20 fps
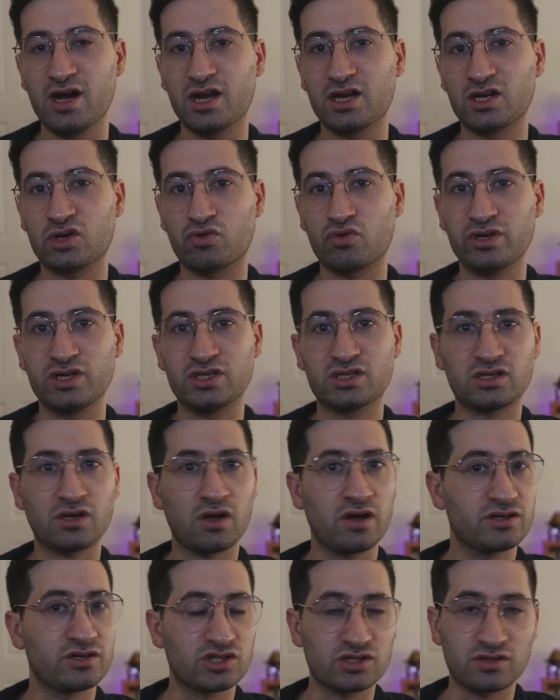and increase
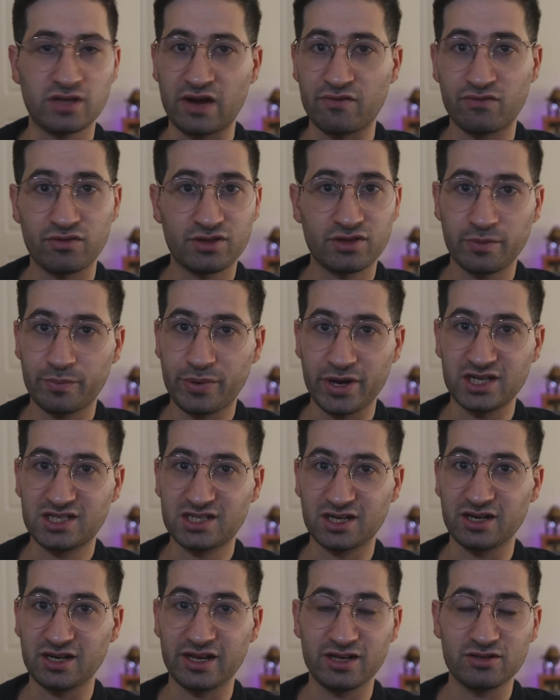just everything.
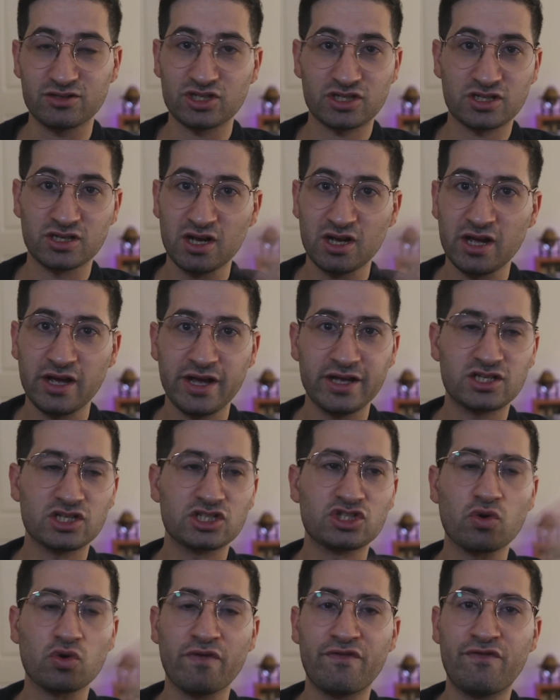Basically, it's a
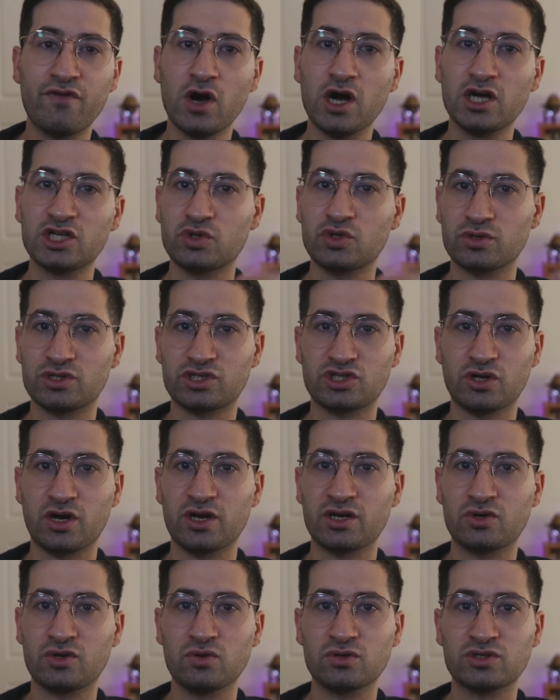sort of virtuous
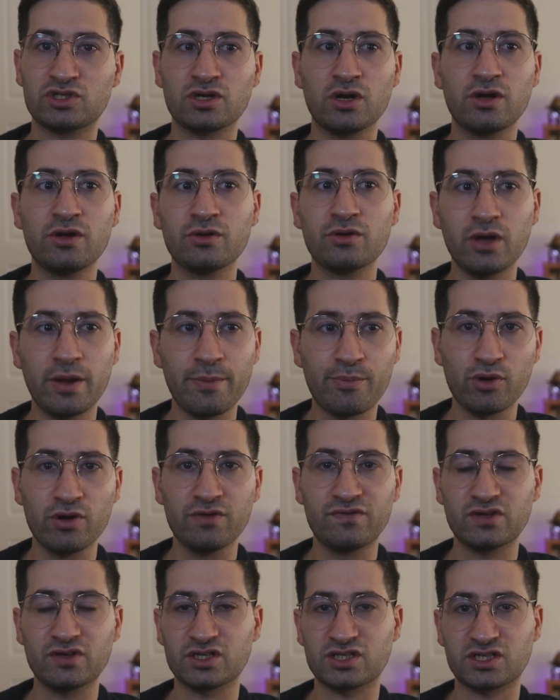cycle. So
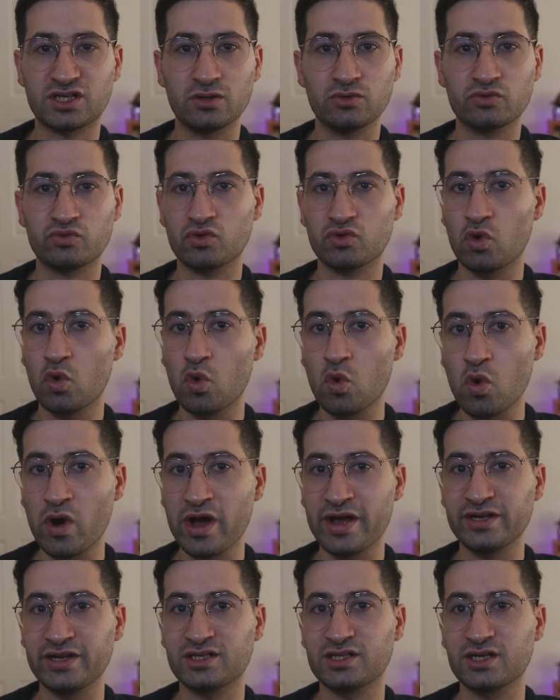improving your skills will
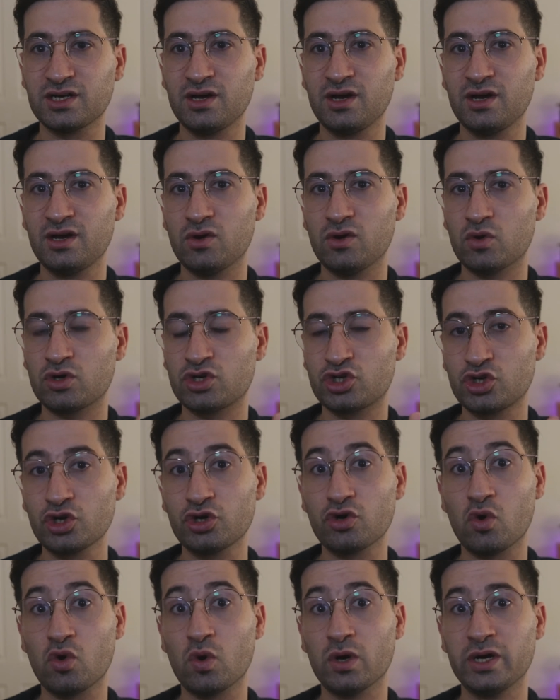always, or
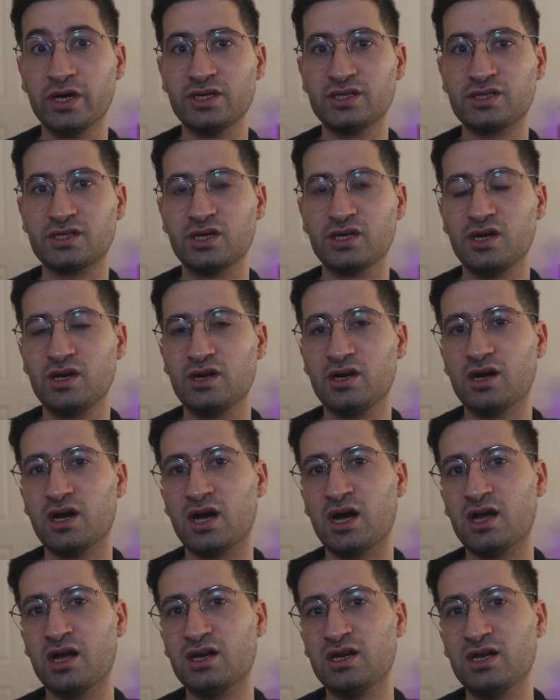should always,
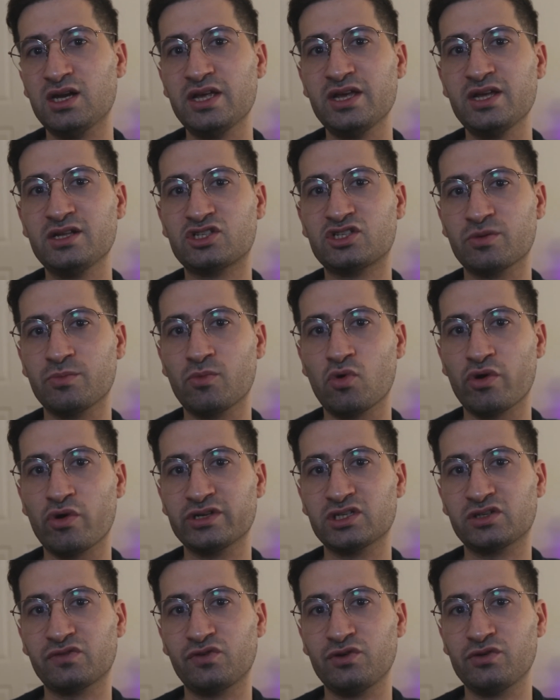lead to more
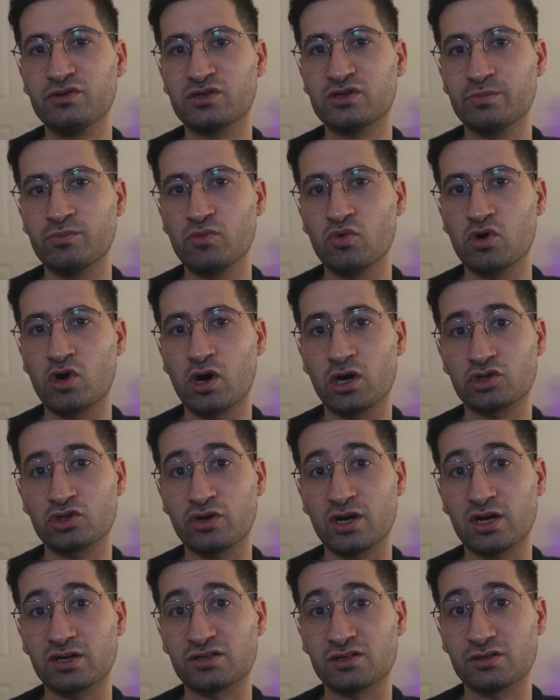interviews and more
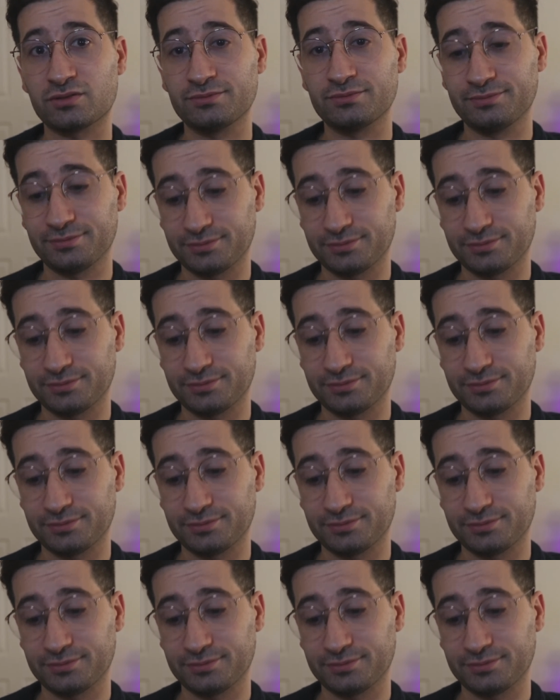contracts.